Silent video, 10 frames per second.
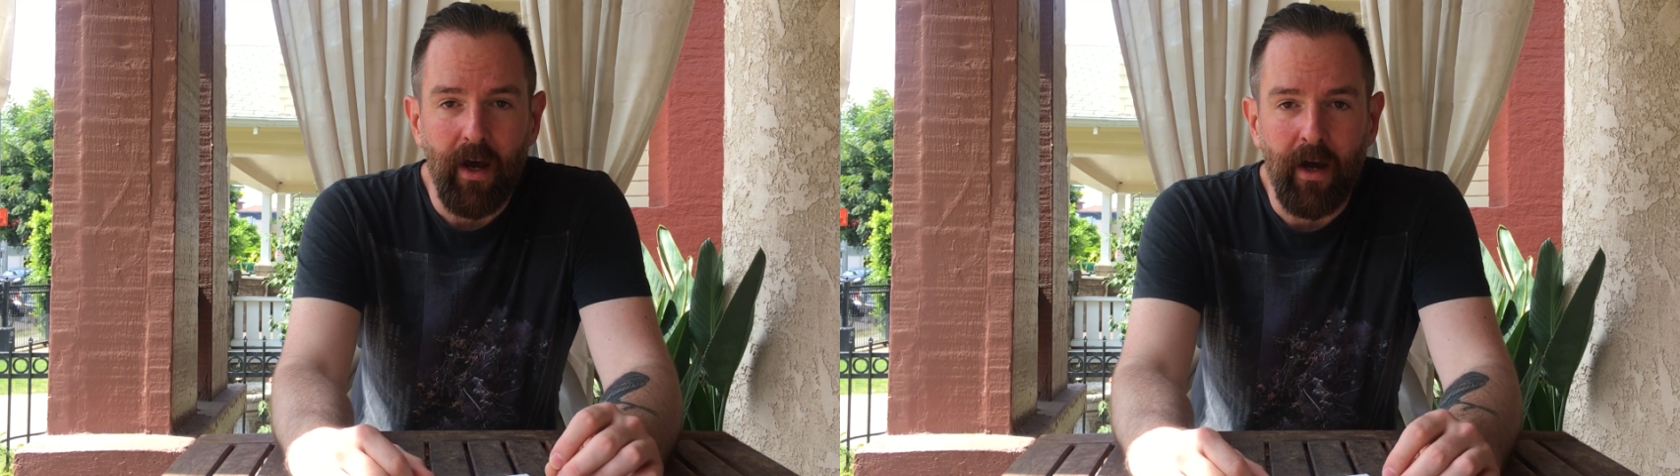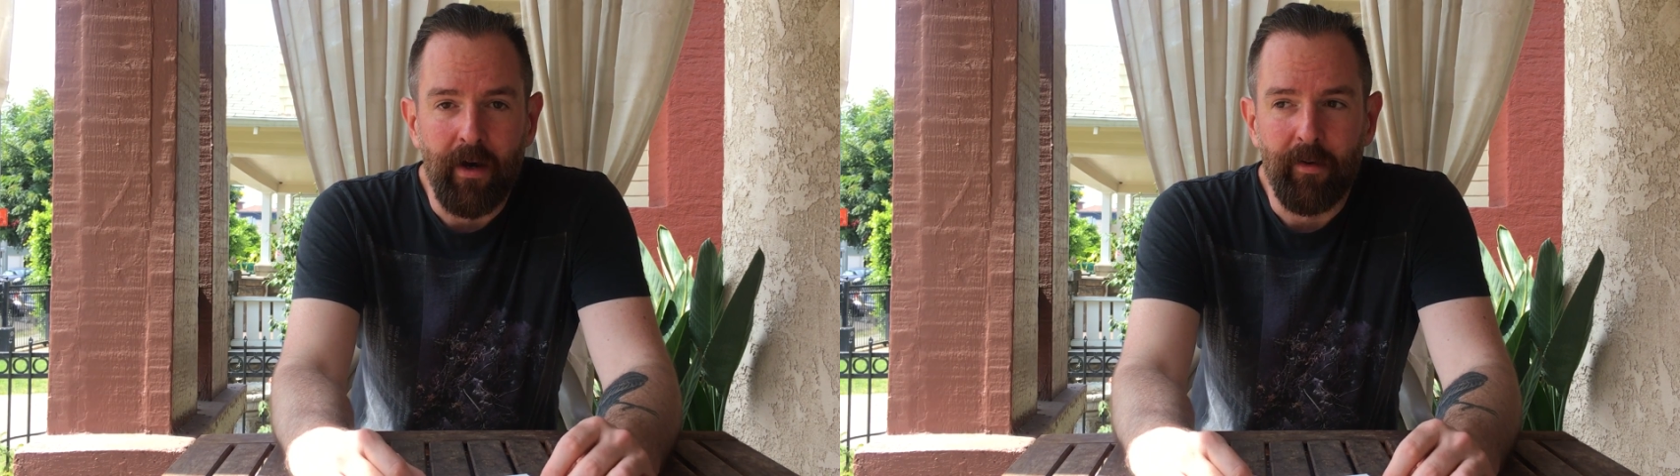
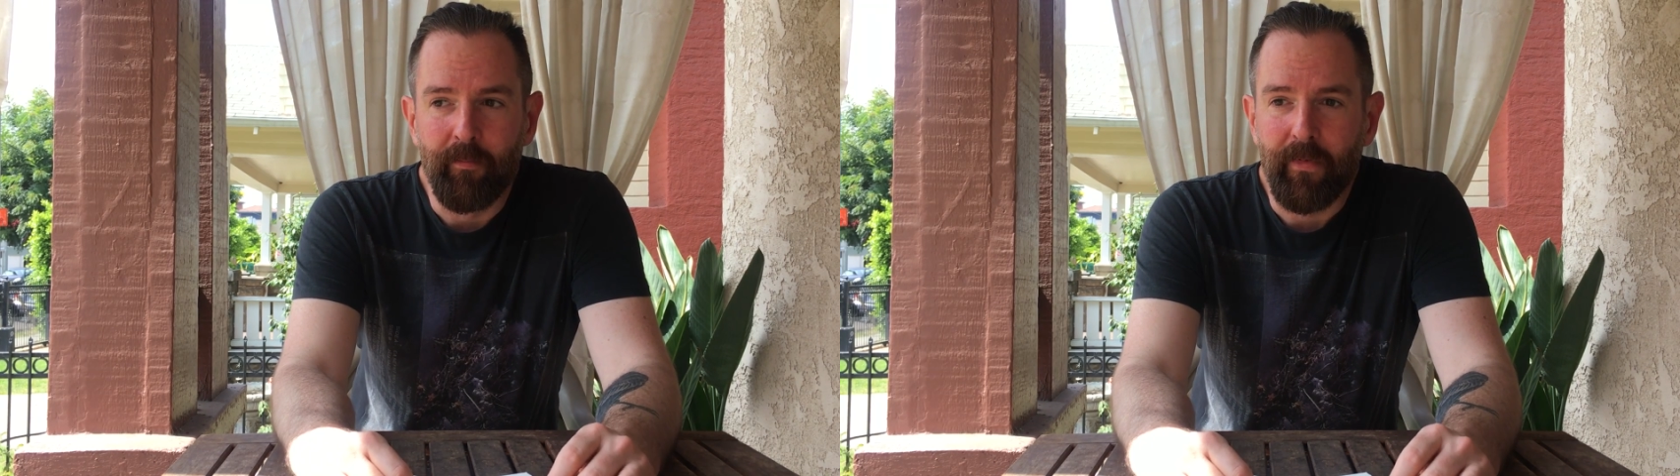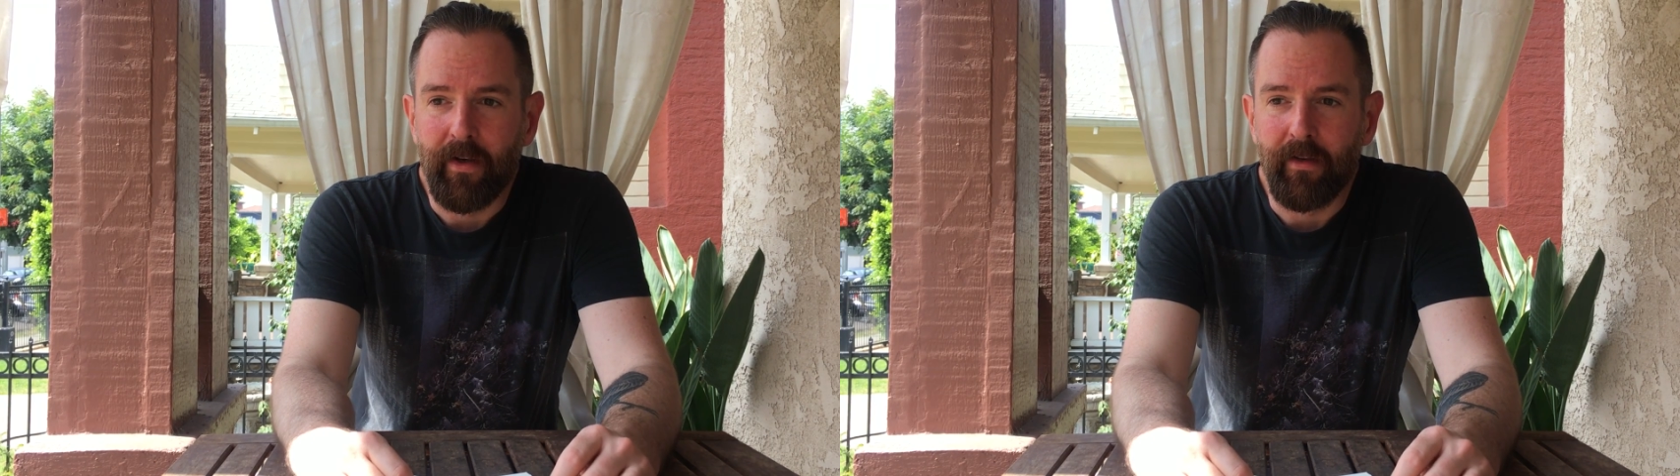
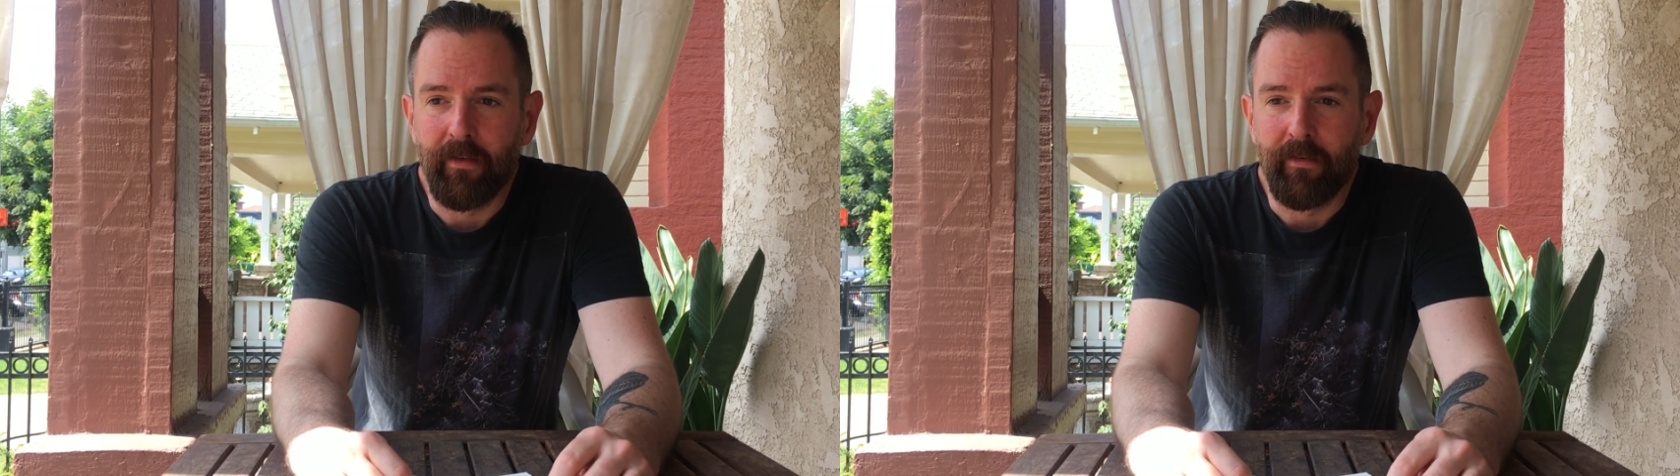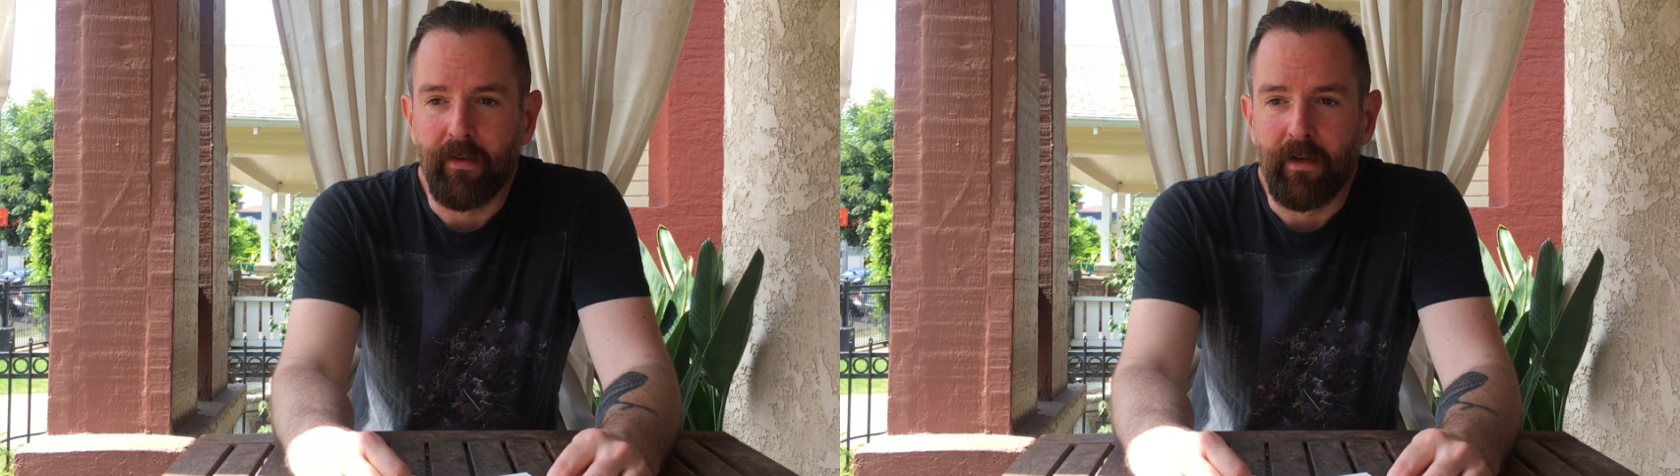um, that
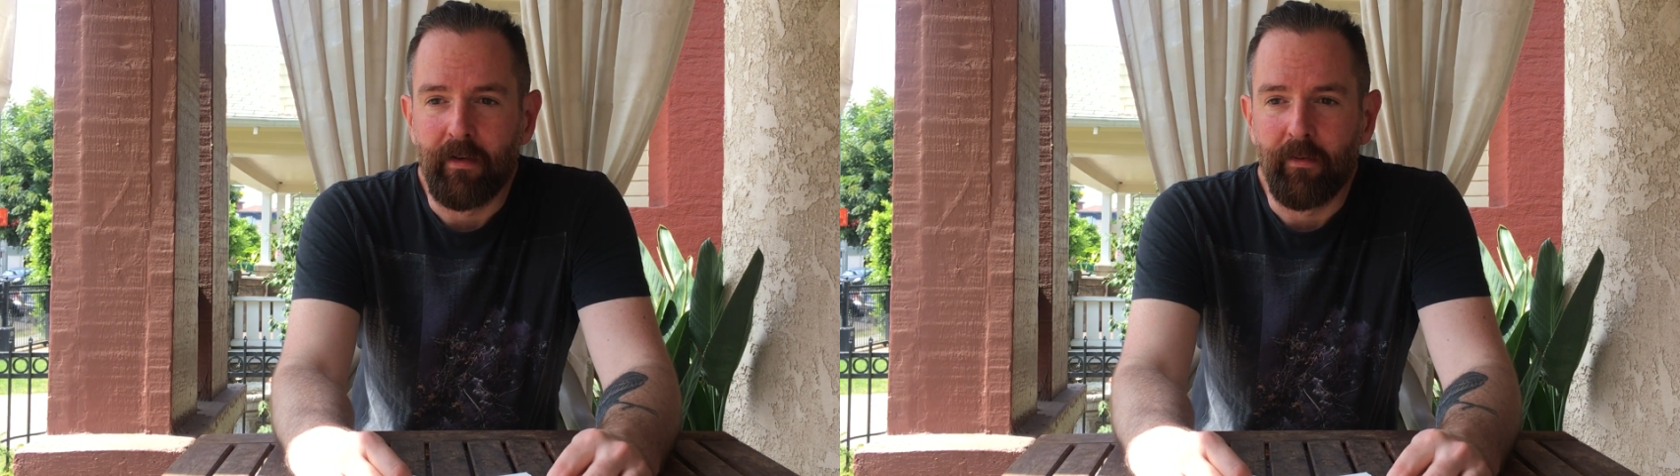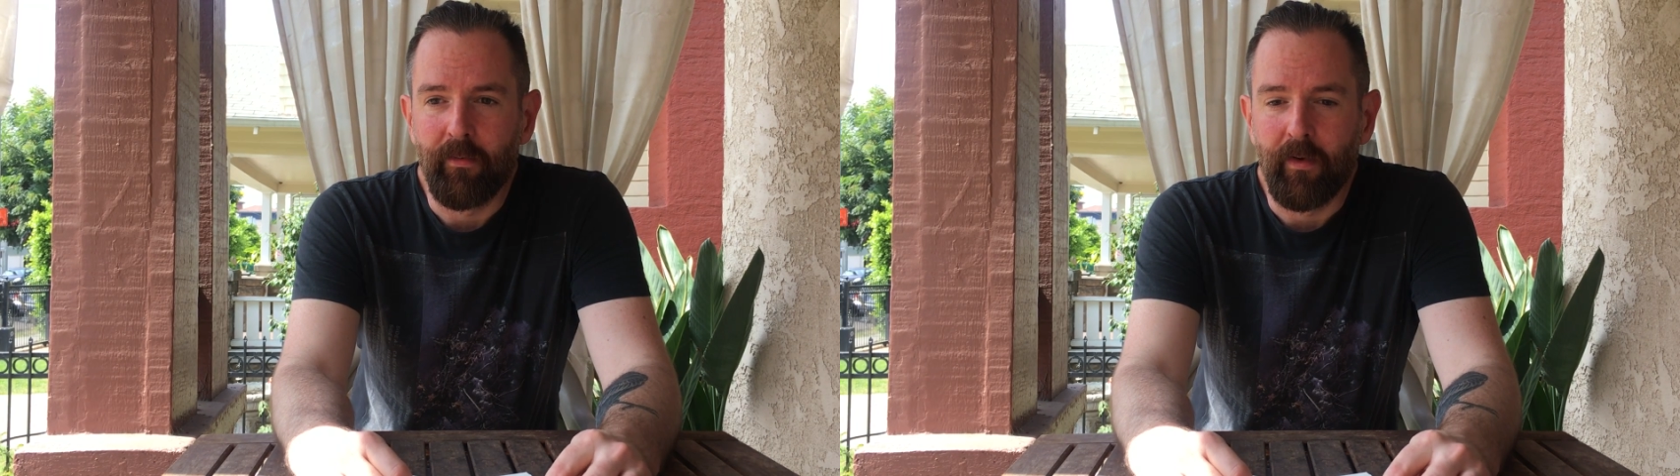is, uh,